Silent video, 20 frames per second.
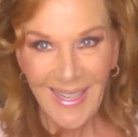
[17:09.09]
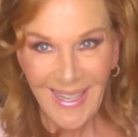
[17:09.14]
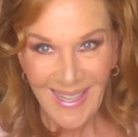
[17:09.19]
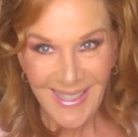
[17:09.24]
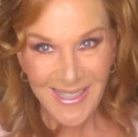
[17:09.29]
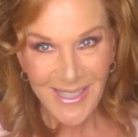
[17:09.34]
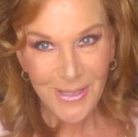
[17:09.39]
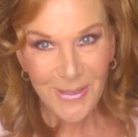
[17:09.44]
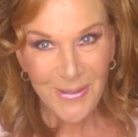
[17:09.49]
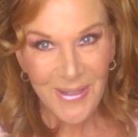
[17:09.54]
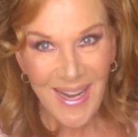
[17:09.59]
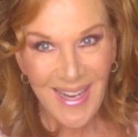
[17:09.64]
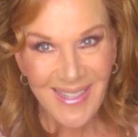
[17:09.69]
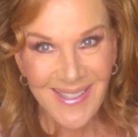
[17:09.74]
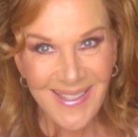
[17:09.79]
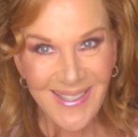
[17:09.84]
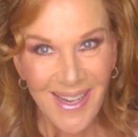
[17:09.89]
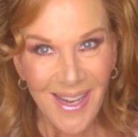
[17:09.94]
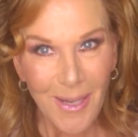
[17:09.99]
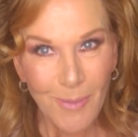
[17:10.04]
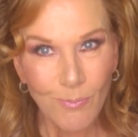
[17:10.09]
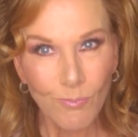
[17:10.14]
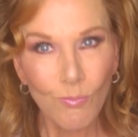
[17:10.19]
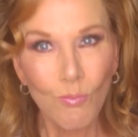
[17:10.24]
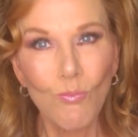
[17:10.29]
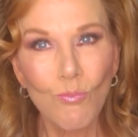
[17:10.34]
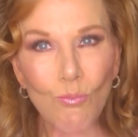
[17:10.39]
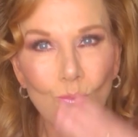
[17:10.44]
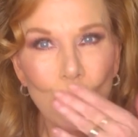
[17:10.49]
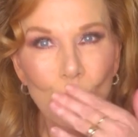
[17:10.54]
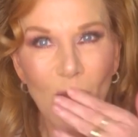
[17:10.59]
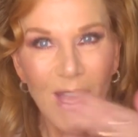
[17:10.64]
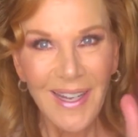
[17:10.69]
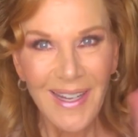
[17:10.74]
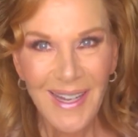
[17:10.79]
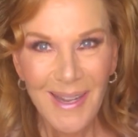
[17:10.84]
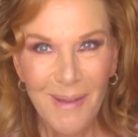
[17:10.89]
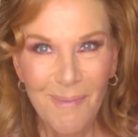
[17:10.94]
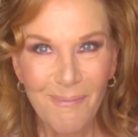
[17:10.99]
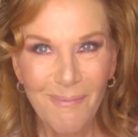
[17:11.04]
Until next time,
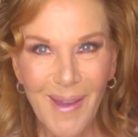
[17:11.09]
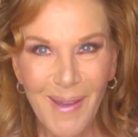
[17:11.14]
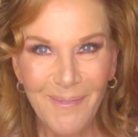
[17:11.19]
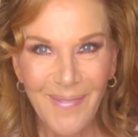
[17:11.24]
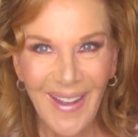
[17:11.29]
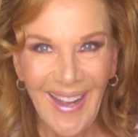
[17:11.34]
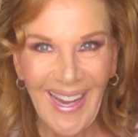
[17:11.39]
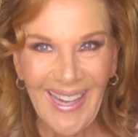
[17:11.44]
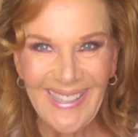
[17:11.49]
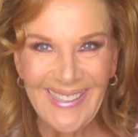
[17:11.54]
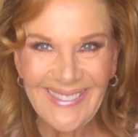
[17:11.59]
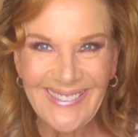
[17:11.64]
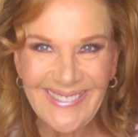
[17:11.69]
bye-bye.